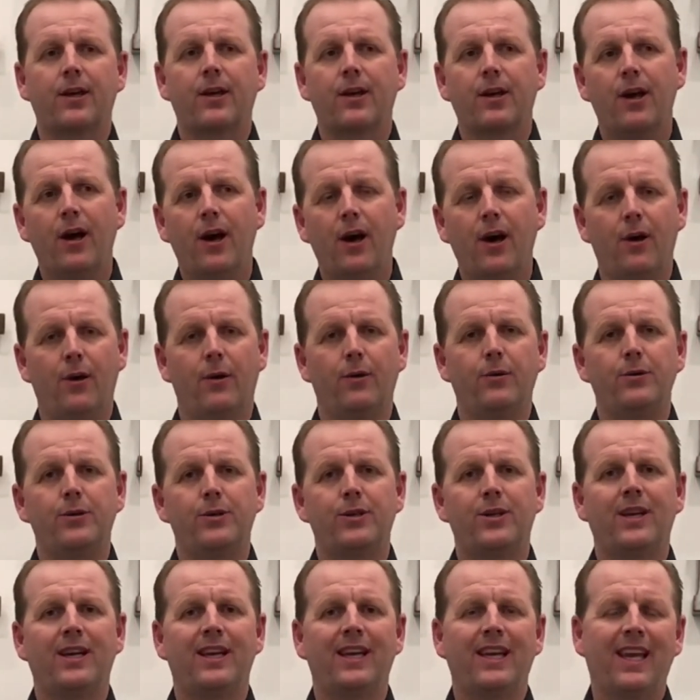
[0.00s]

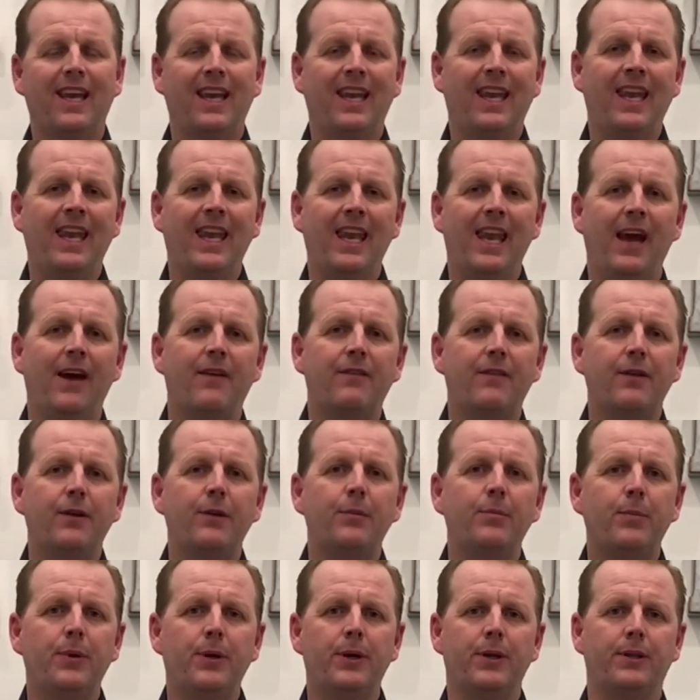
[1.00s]
coach can
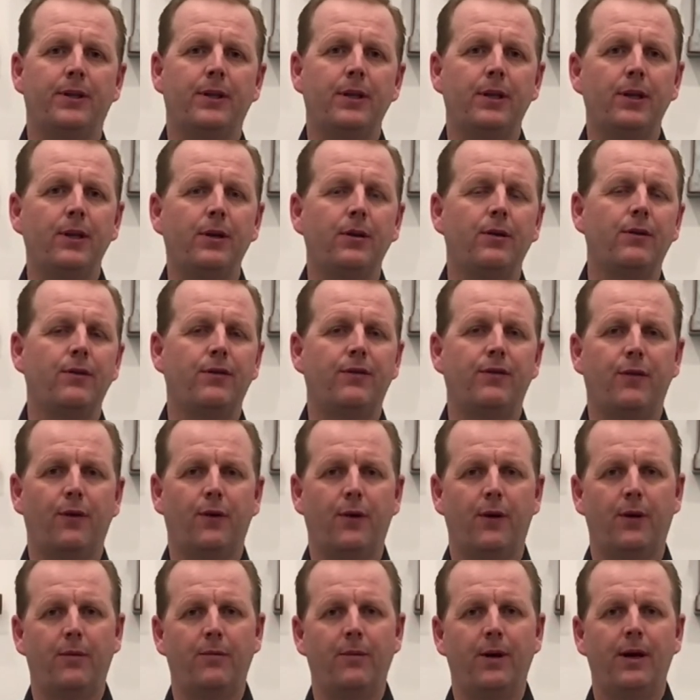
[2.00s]
never put the
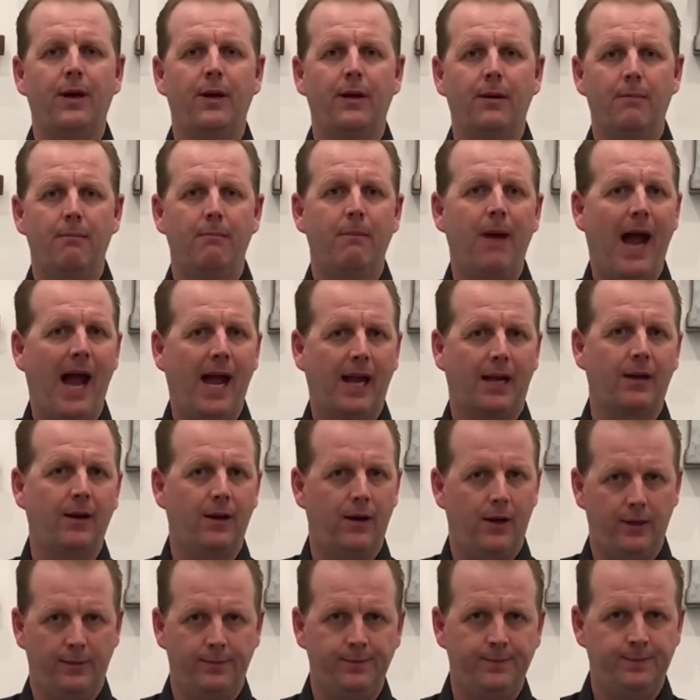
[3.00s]
uniform back
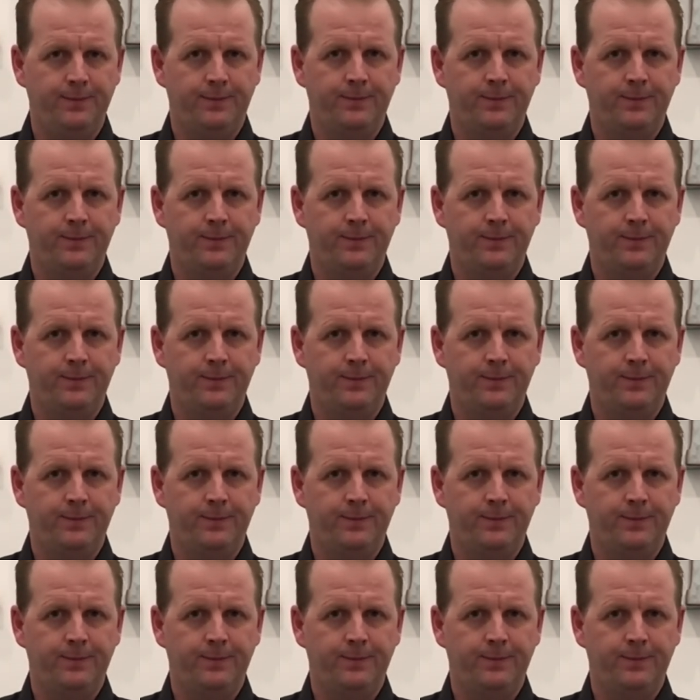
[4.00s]
on.